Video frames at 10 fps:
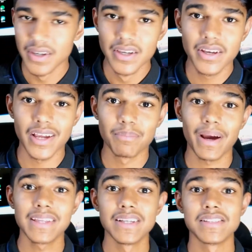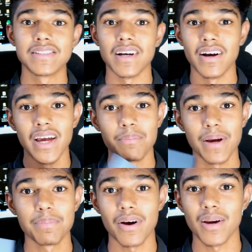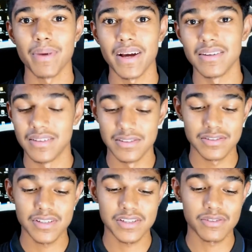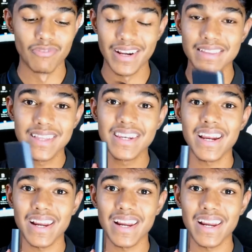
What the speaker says: You can buy this MI power bank. It is just very thin and